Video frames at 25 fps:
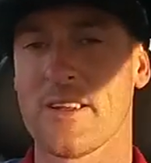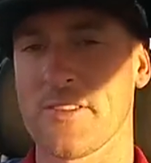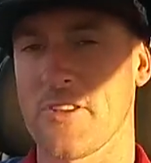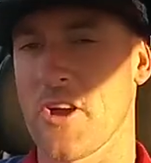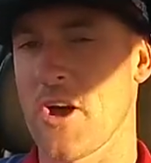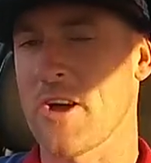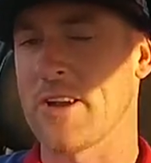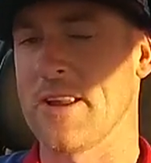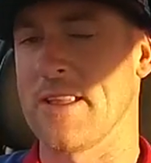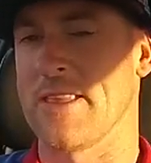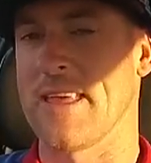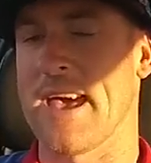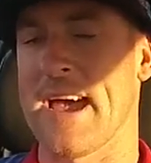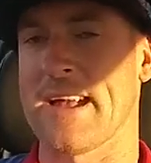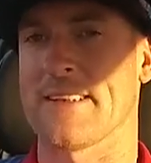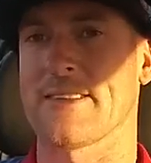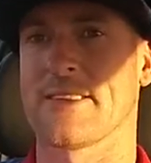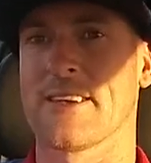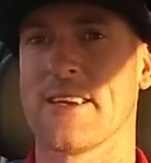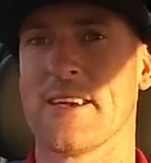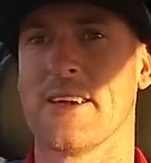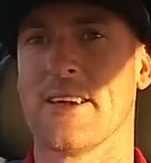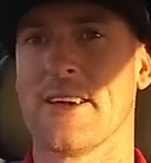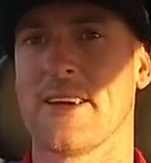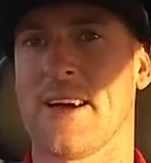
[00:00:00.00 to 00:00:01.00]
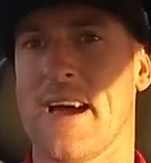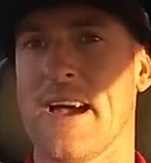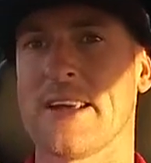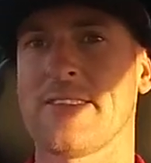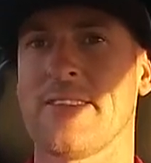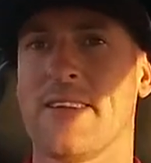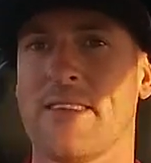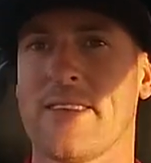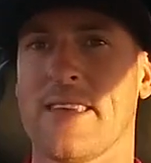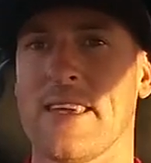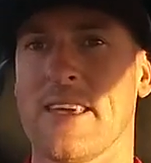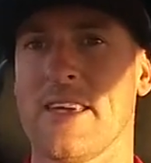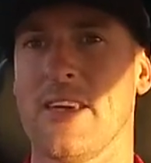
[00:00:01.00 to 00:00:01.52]
Not only that, I
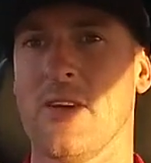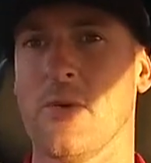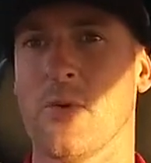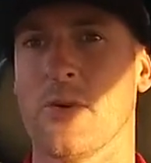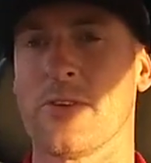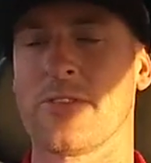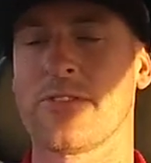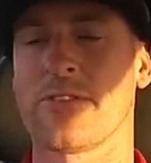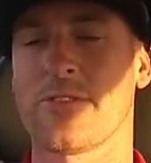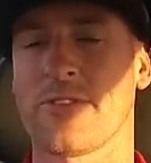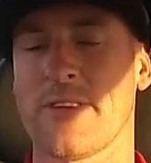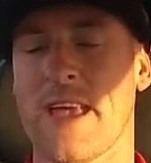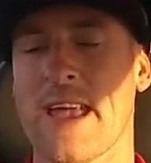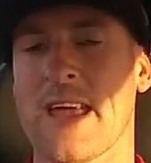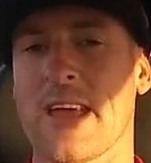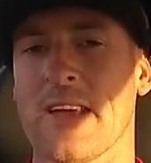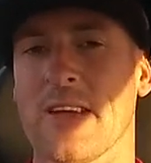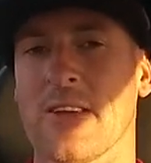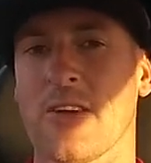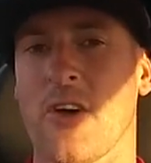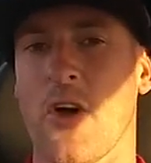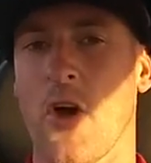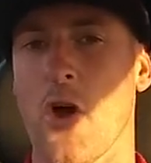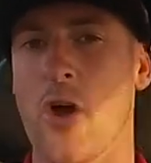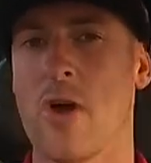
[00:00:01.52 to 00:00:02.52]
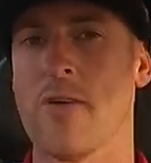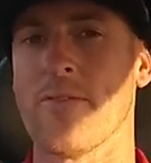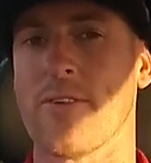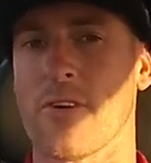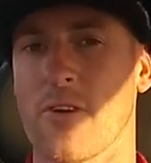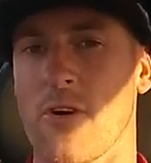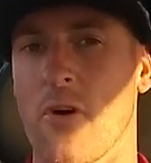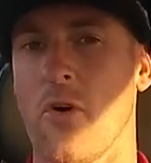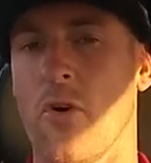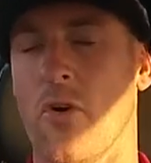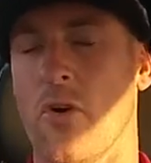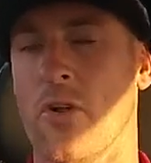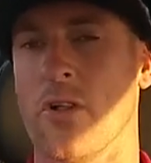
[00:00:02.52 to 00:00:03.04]
actually think he was second
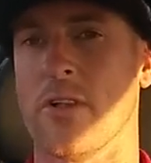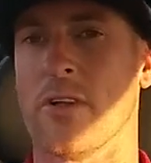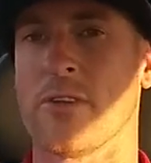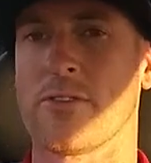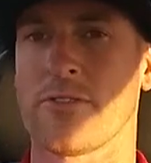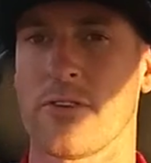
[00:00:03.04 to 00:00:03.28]
overall.